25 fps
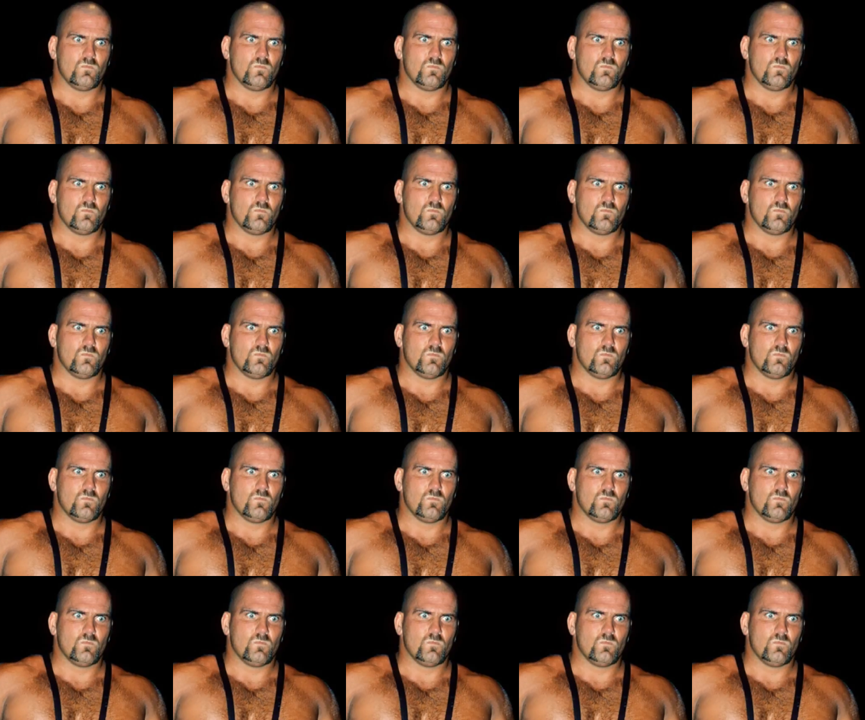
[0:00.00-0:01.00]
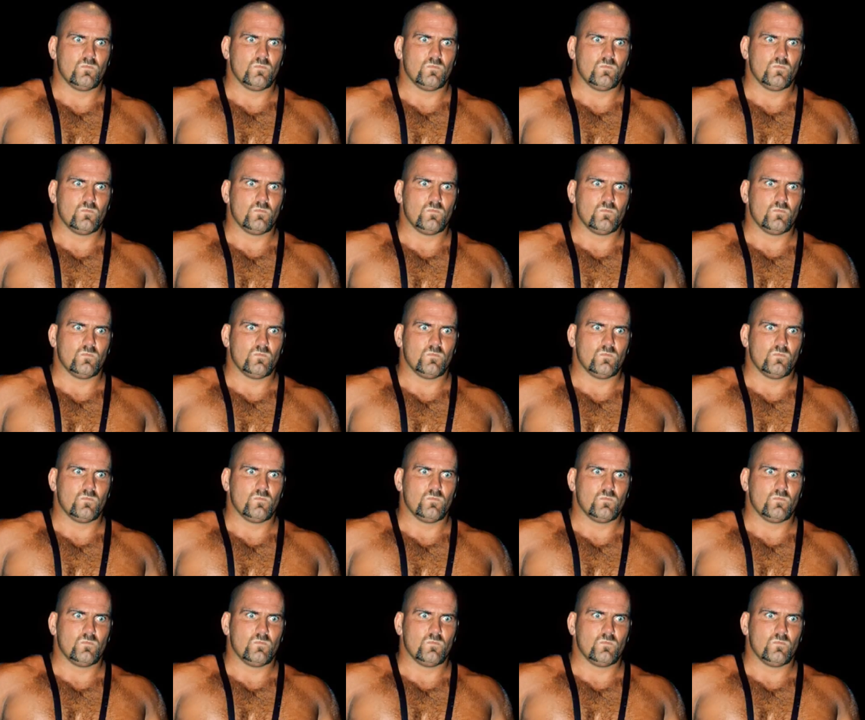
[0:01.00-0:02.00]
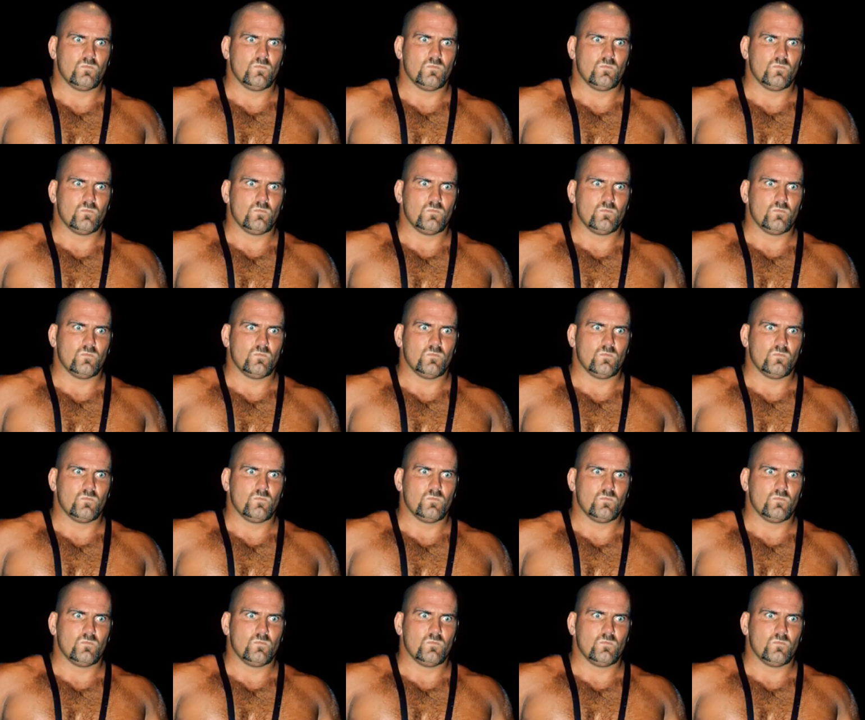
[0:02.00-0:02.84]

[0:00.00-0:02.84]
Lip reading: The face doesn't move, so there is nothing to read.